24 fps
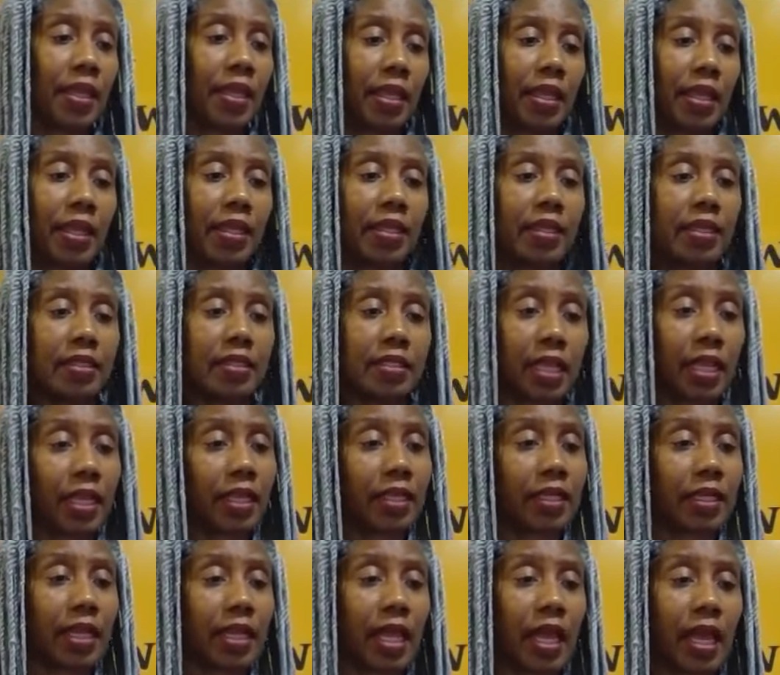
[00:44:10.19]
It is a
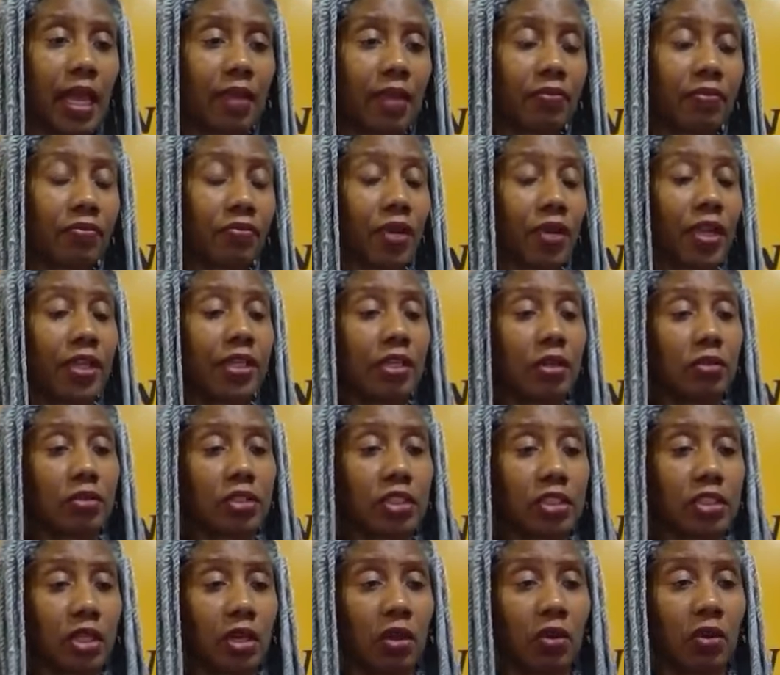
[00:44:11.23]
live radio
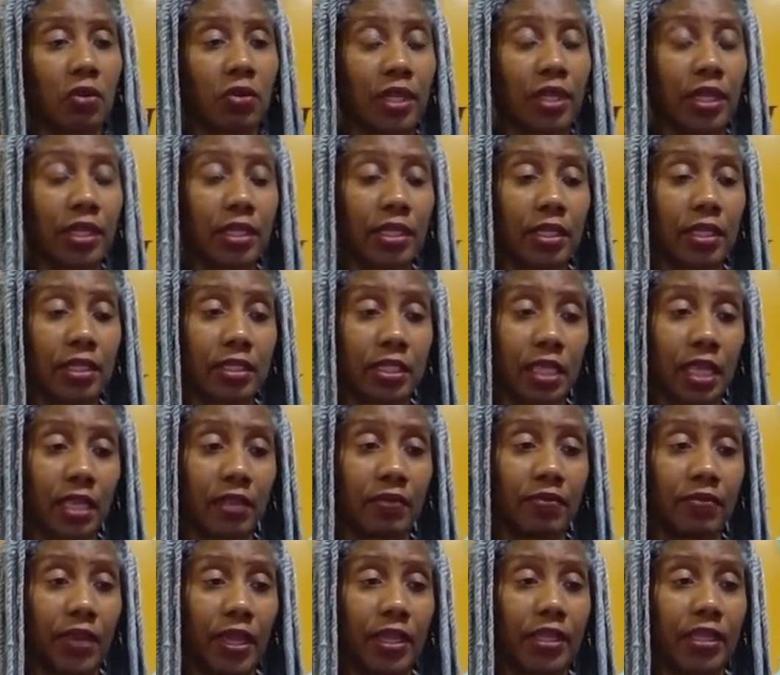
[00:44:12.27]
show. It is
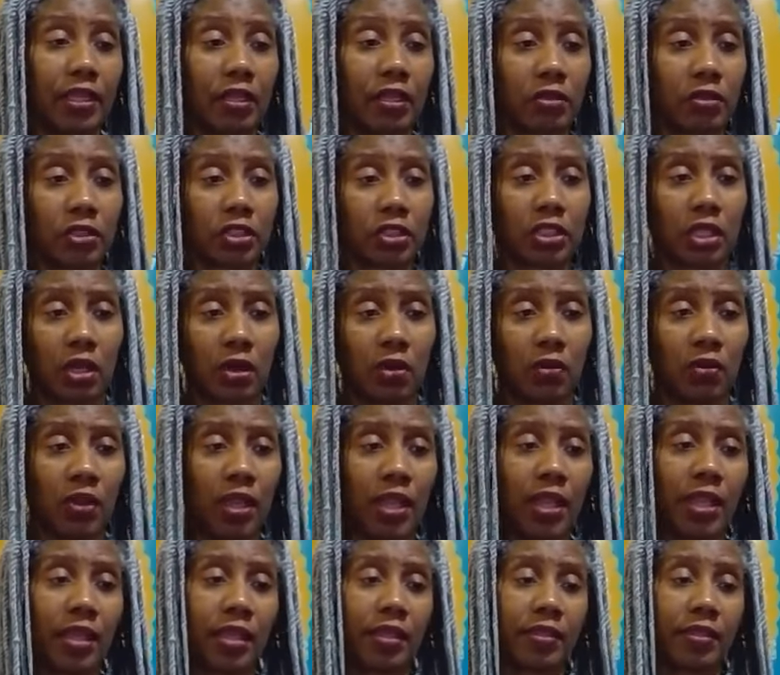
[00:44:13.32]
a radio show
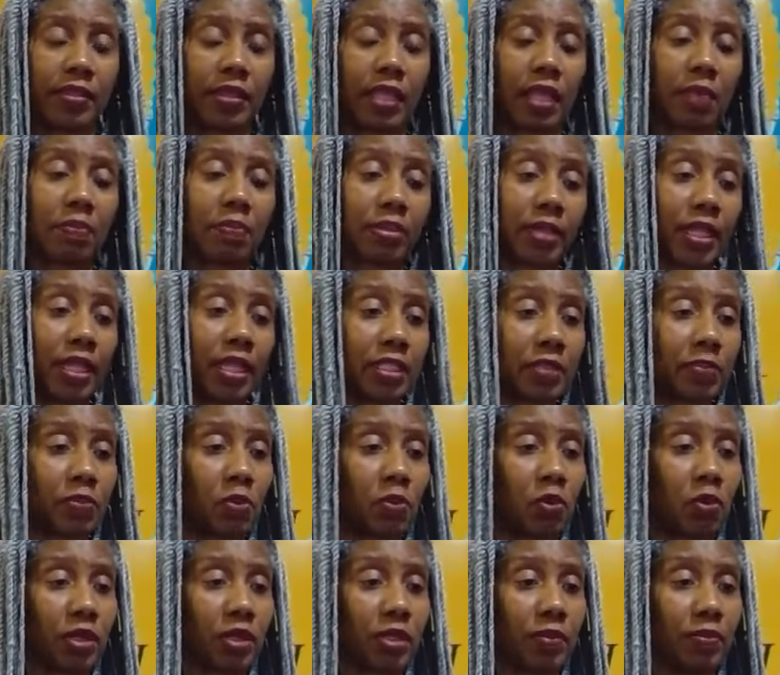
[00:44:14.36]
that plays
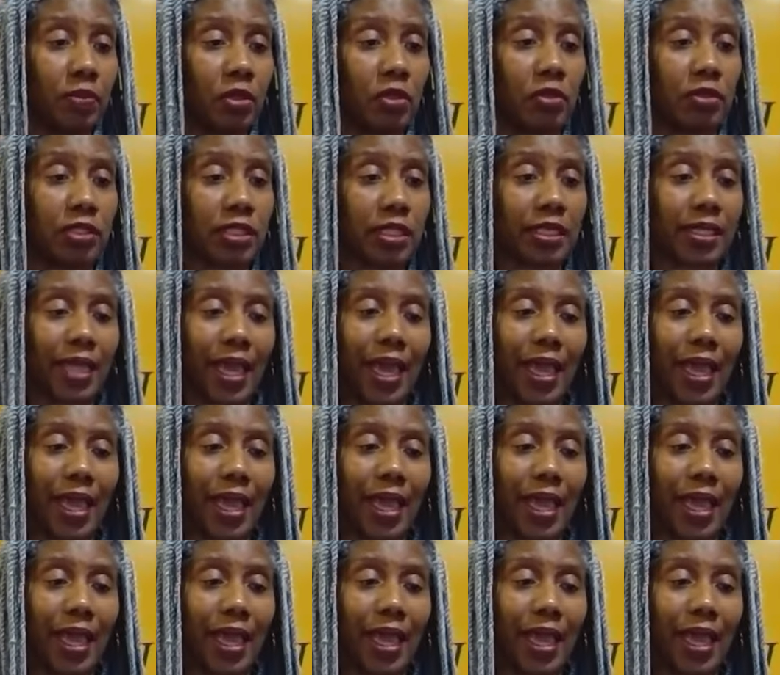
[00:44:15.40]
more than music.